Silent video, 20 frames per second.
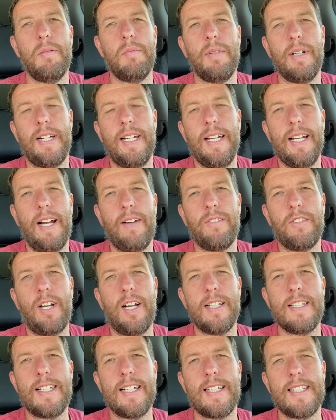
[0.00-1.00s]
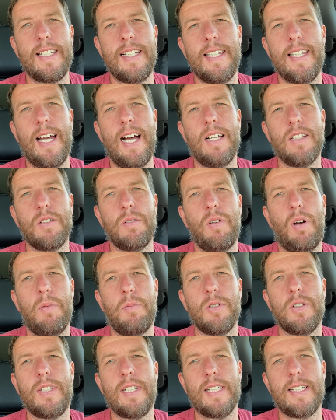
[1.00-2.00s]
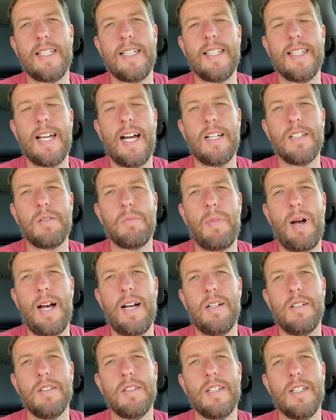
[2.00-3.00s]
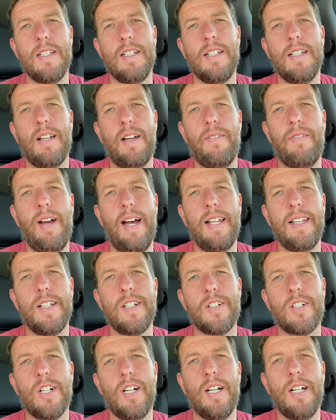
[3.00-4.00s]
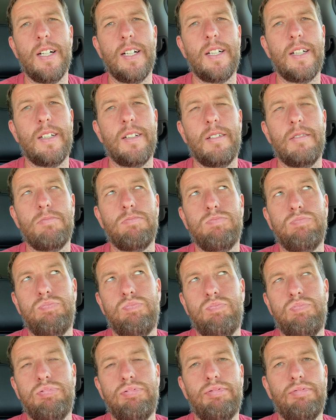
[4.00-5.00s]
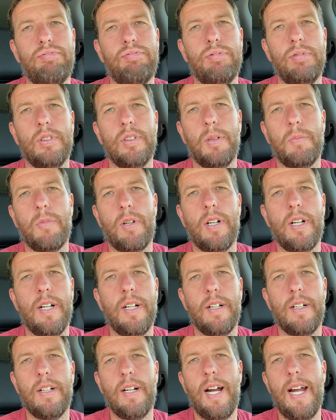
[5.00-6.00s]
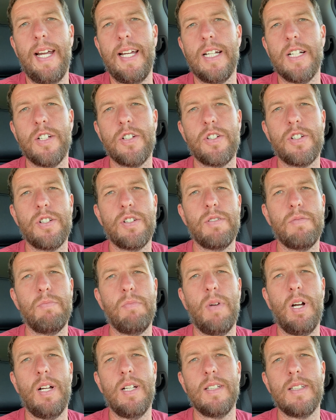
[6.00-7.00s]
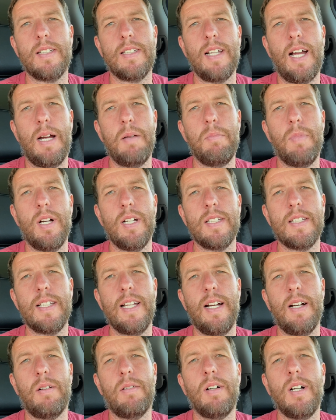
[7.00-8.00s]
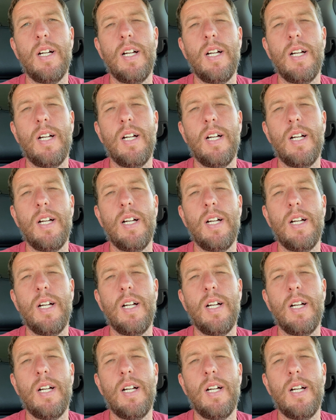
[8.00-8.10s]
Again, I've got almost 16,000 miles, and I've had the truck somewhere 8-ish months, 9 months now.